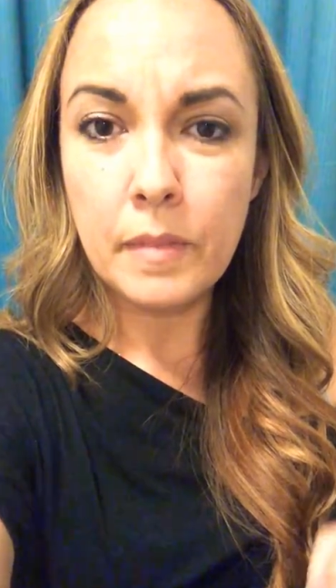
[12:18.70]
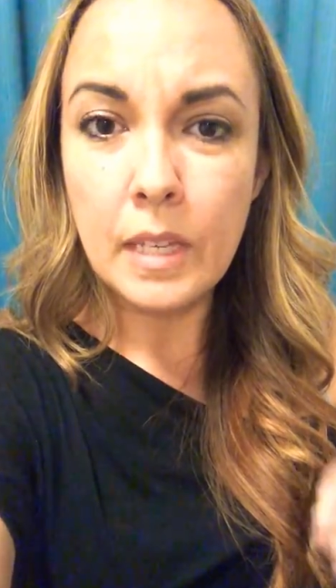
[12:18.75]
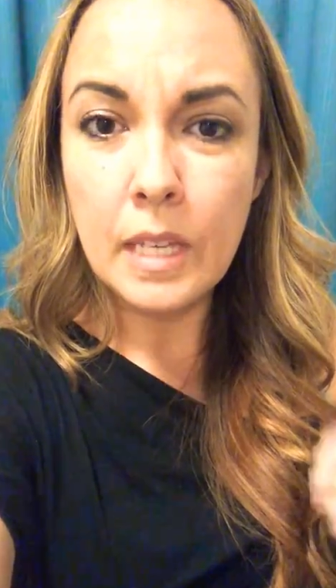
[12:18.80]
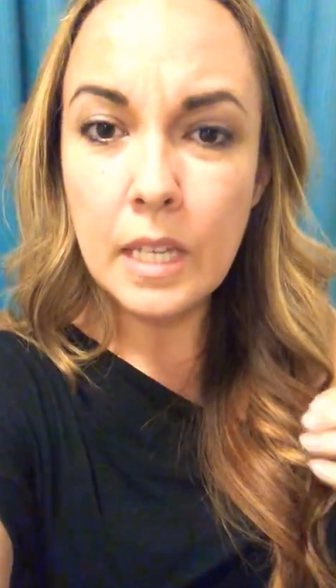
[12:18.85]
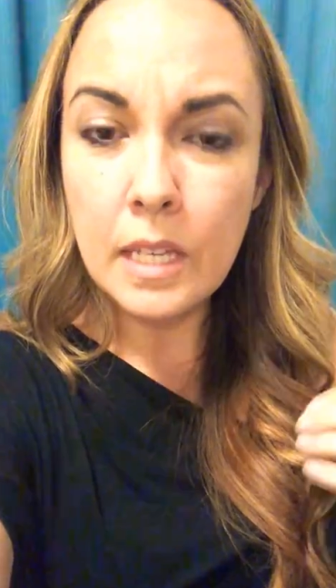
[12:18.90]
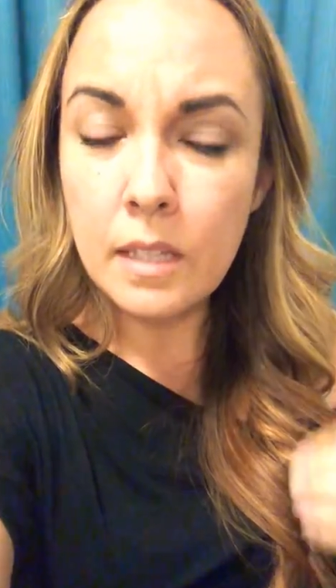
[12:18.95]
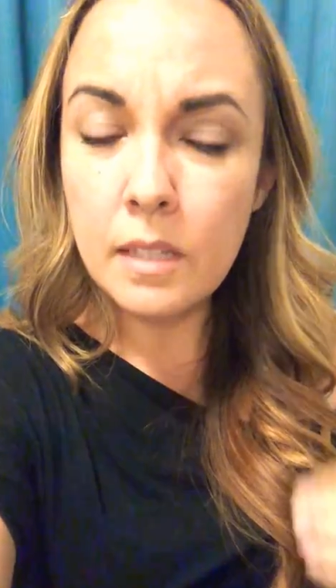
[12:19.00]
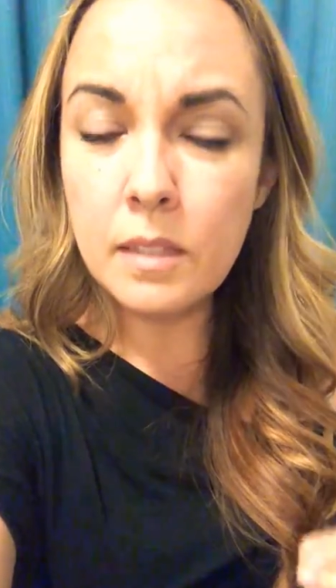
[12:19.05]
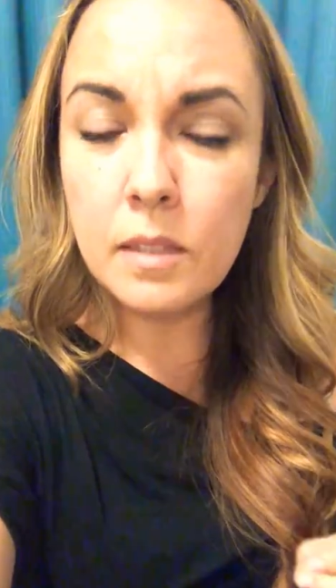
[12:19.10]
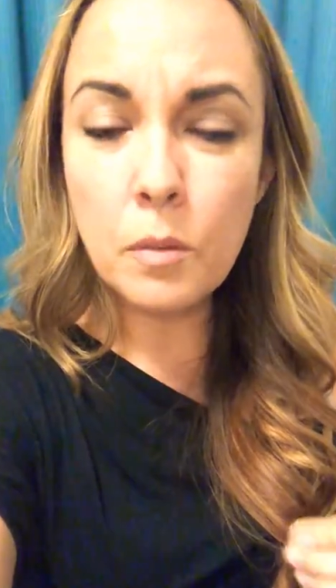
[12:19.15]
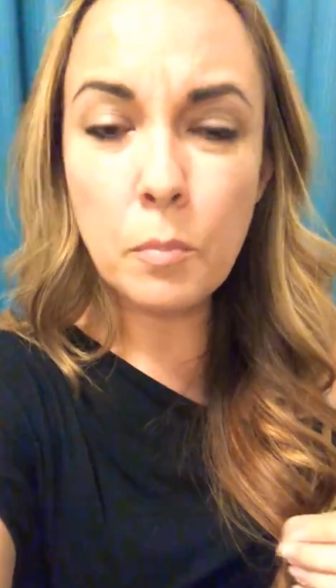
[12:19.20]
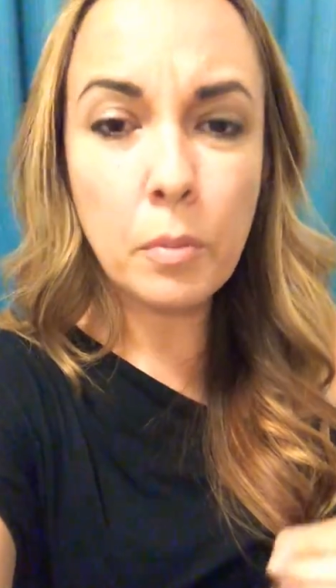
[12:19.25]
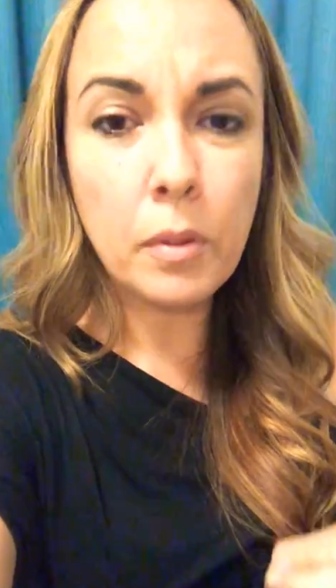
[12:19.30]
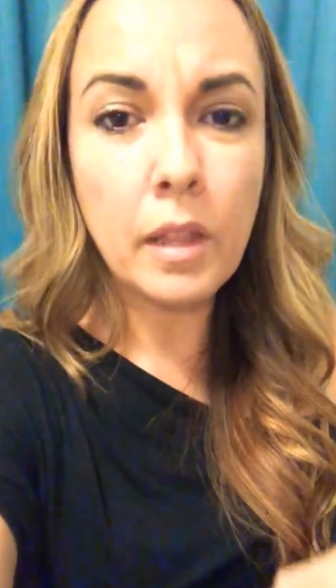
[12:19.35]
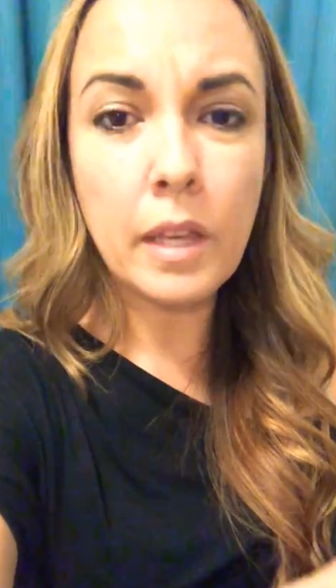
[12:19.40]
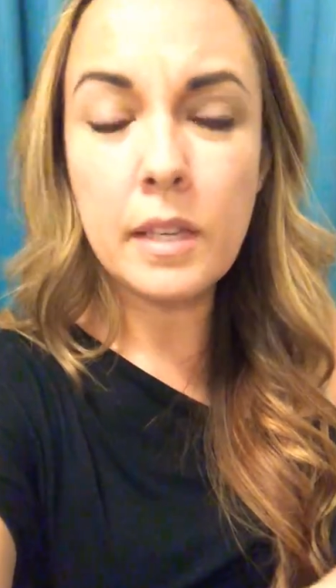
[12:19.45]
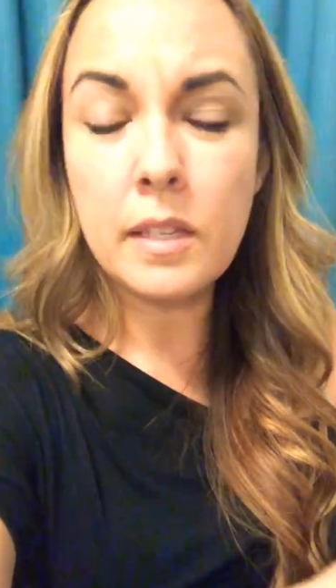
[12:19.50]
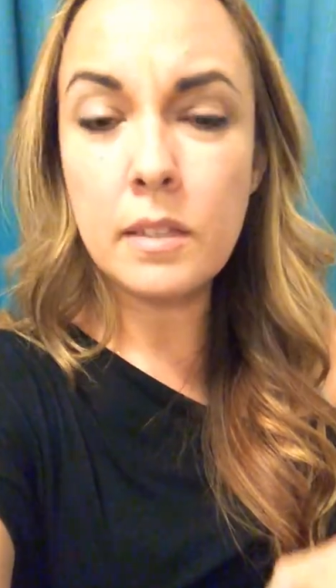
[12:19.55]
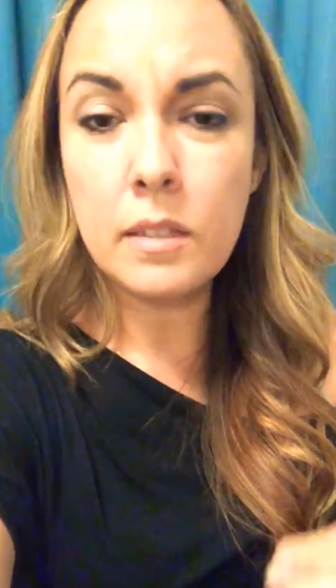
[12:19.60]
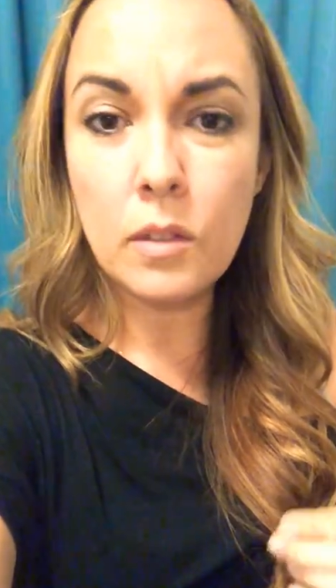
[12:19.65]
is the
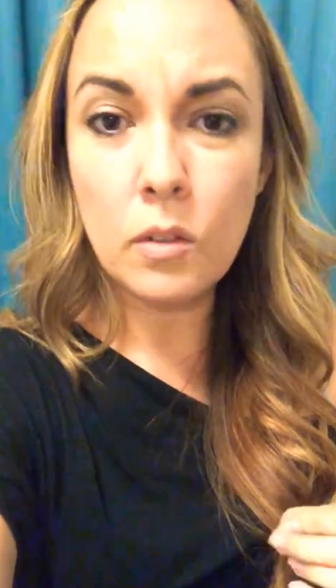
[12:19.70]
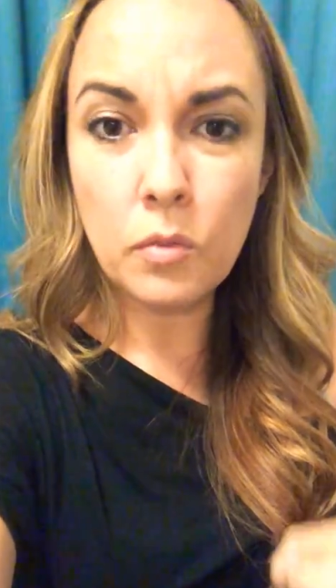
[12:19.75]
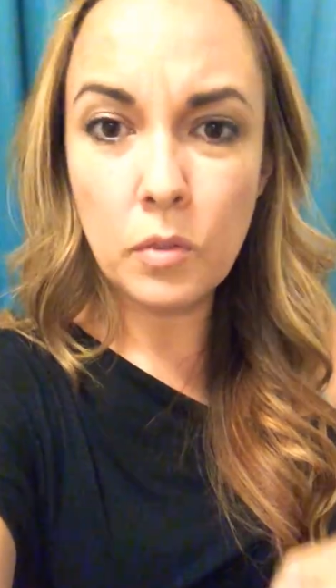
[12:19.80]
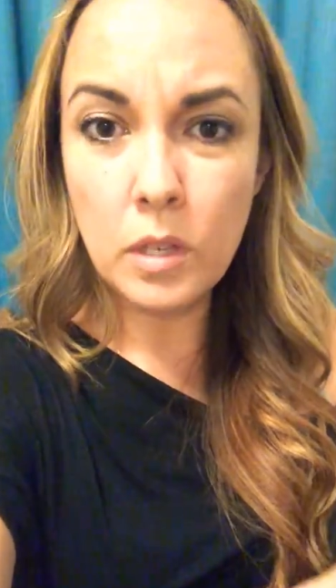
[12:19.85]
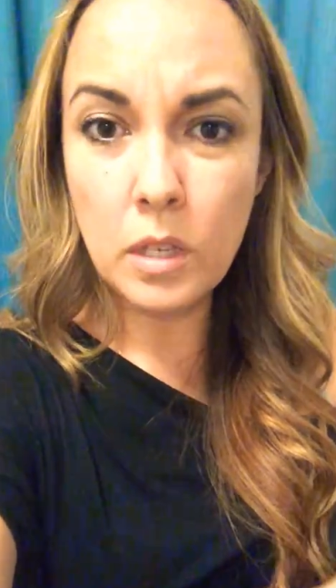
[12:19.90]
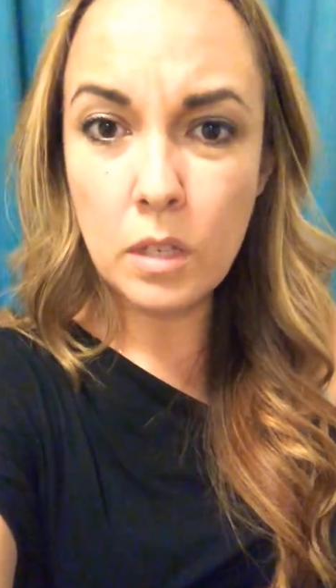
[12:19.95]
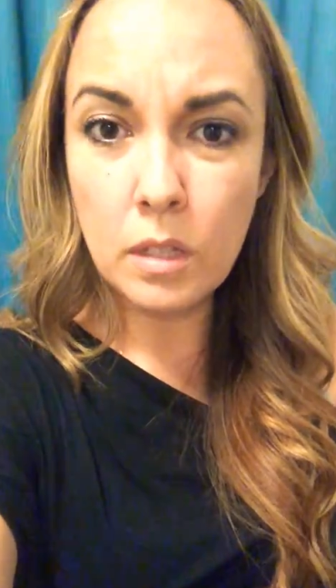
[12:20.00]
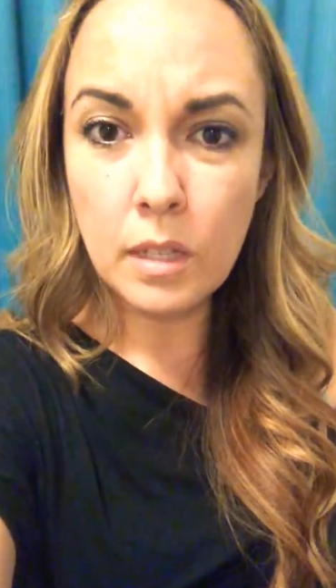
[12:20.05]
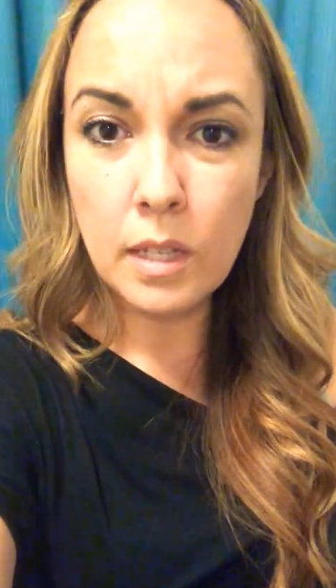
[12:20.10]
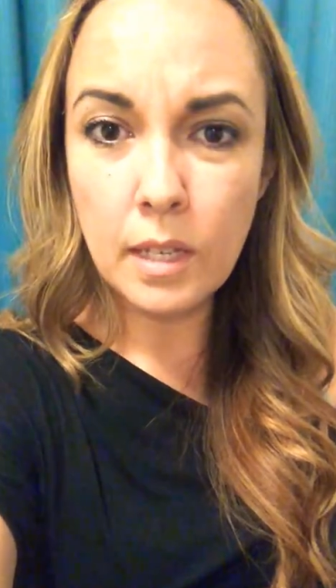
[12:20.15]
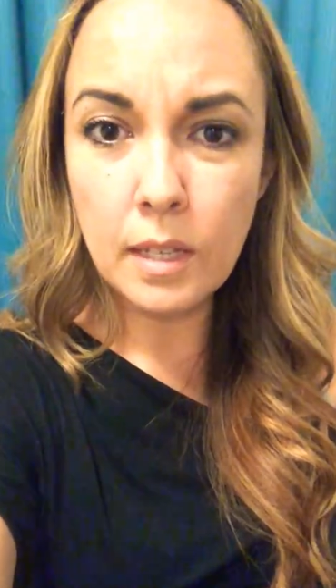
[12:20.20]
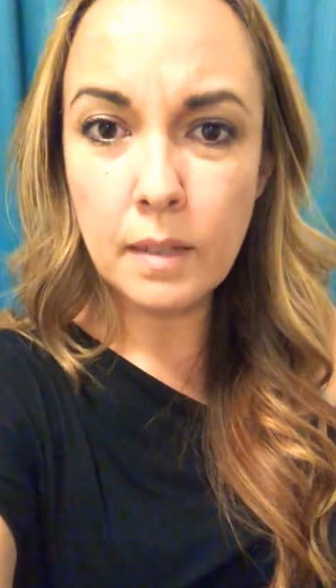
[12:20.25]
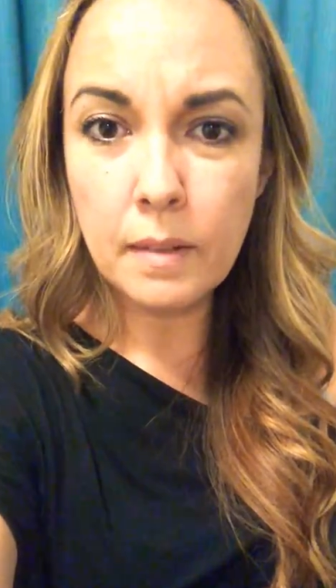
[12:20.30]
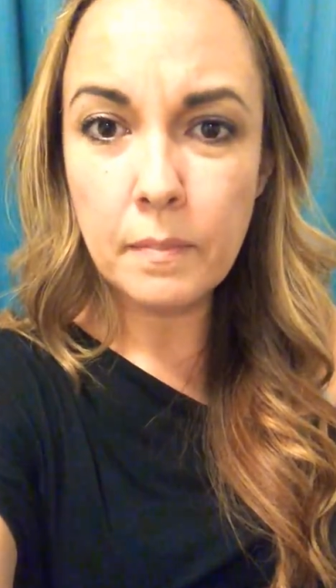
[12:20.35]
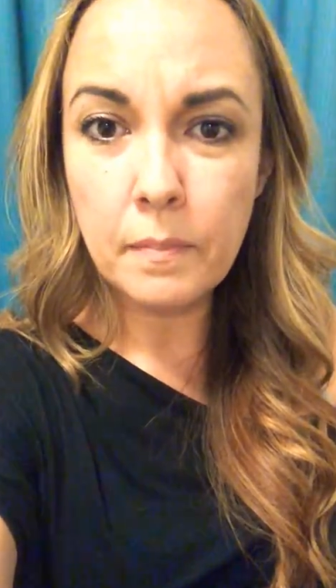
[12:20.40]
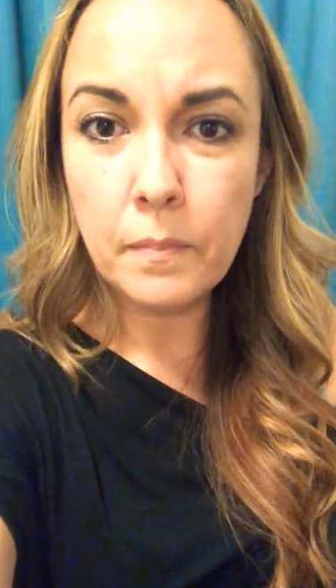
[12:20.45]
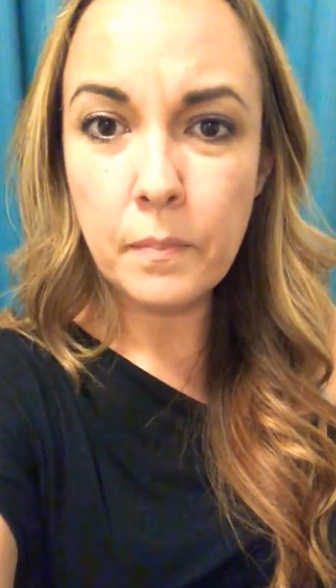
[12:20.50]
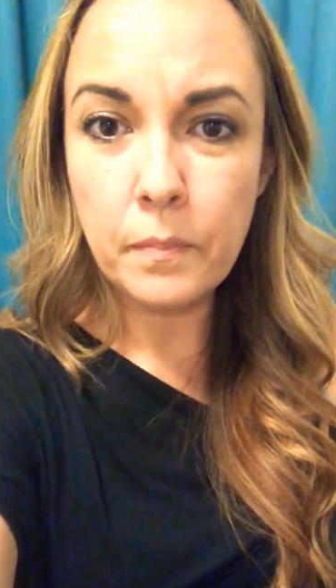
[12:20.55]
place of healing,